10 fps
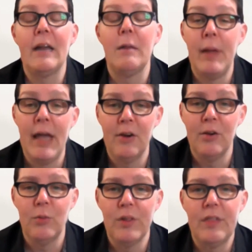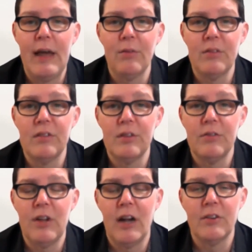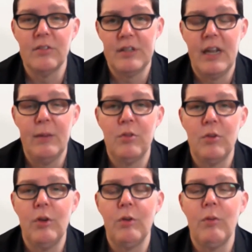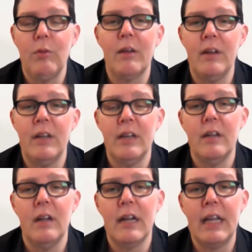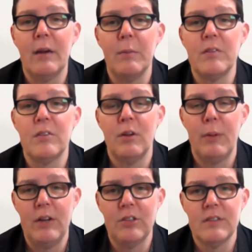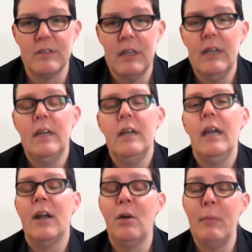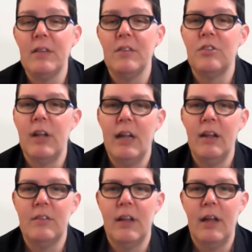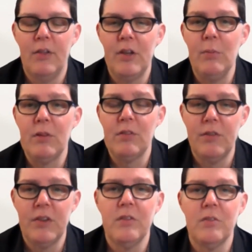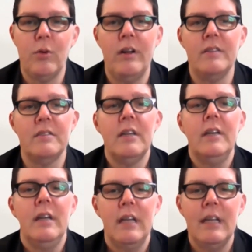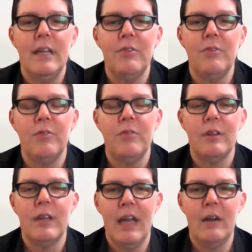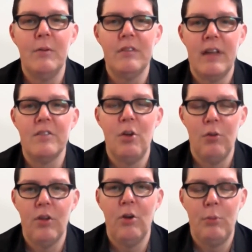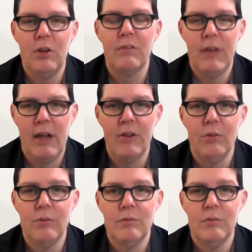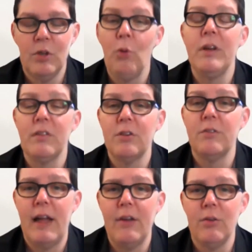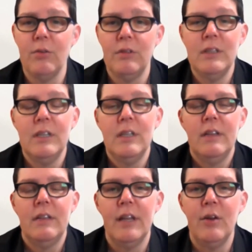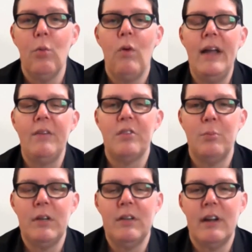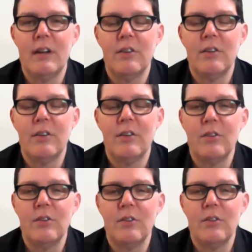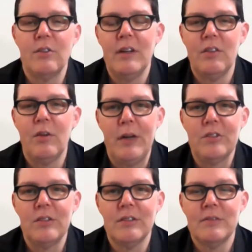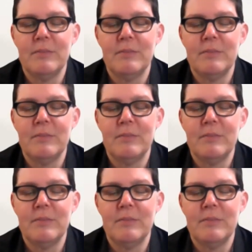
had a banner with thousands of doctors' names who had recommended cannabis to their patients. And our message to Health and Human Services was, if cannabis has no therapeutic value, no medicinal value, then why have so many doctors recommended it to their patients?